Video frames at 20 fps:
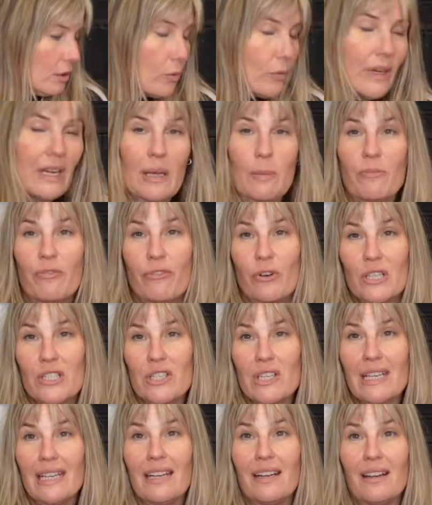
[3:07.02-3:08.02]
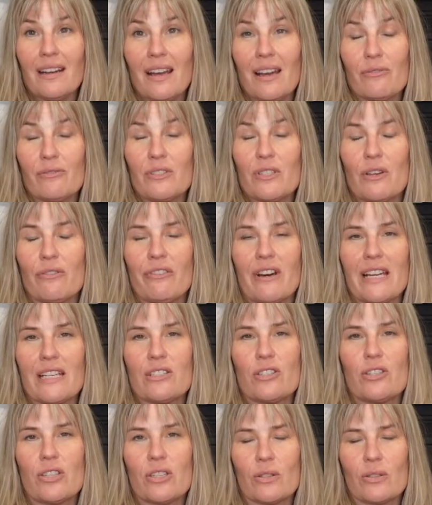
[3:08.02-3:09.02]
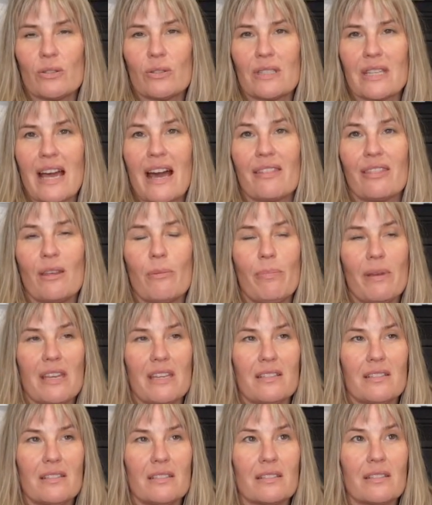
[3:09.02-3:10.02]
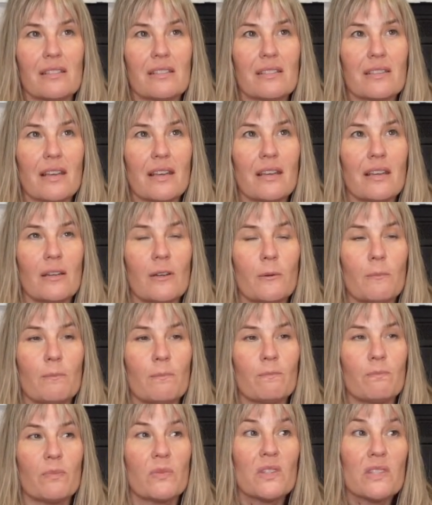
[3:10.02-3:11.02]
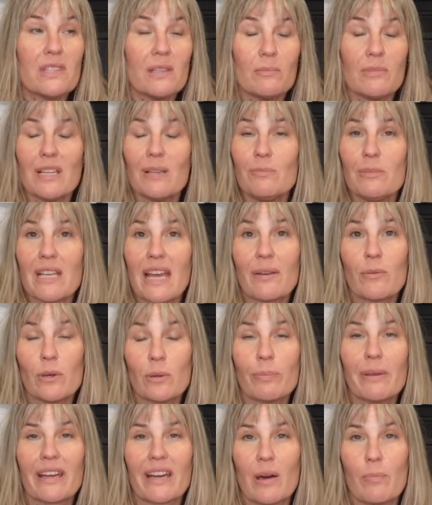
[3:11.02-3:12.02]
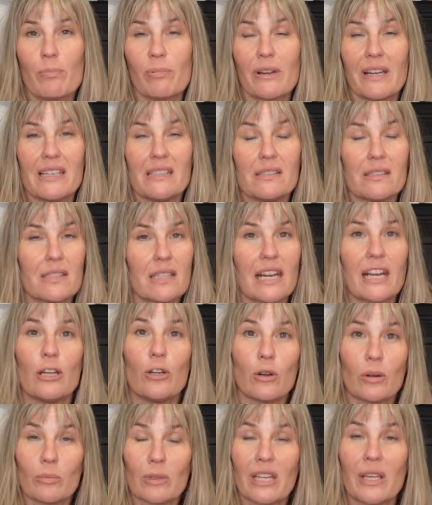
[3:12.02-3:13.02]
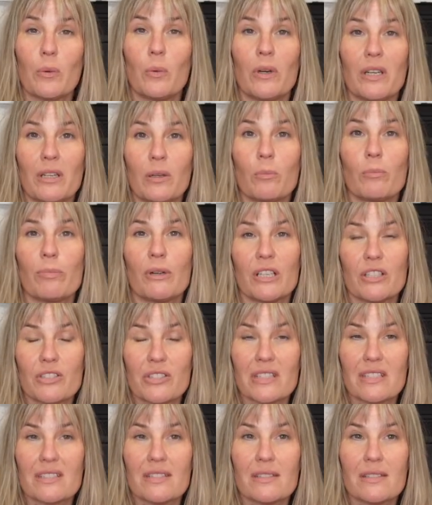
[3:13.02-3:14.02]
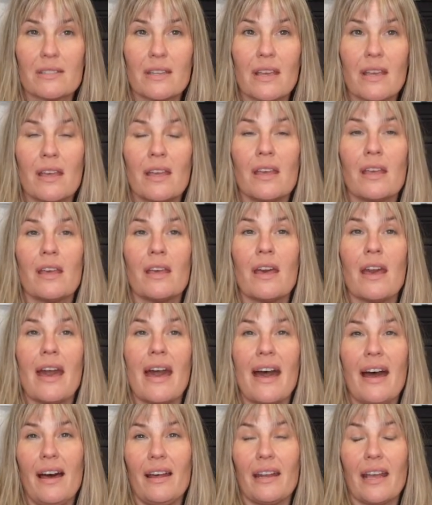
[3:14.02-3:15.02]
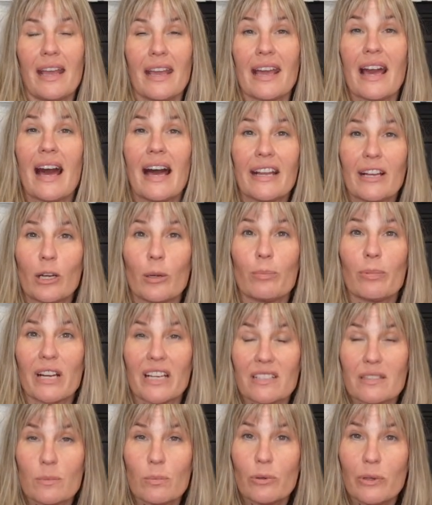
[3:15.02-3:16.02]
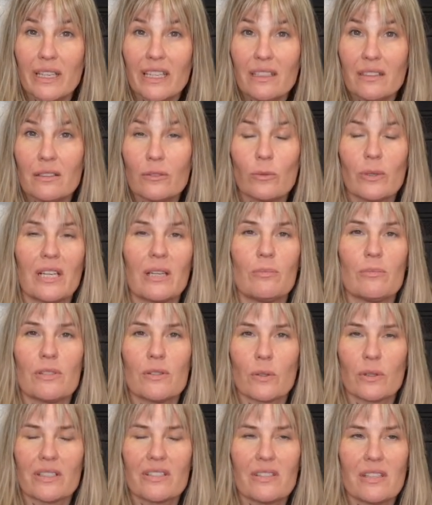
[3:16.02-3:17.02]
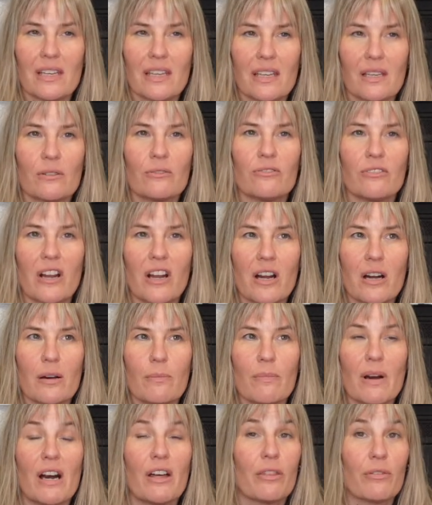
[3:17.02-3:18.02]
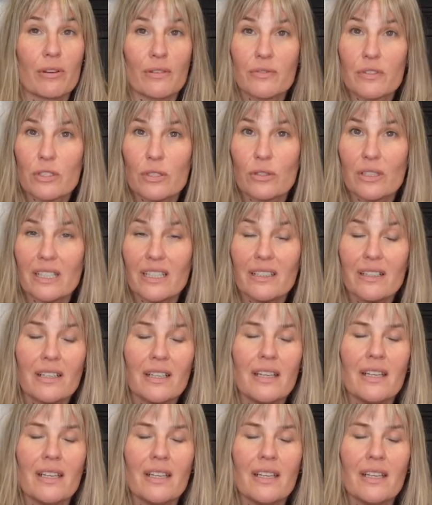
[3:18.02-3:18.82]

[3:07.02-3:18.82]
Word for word: When I'm fortunate enough to find shoes at the bins, sometimes I will pick up brands that I normally wouldn't purchase at a higher price point when I'm sourcing from a thrift store.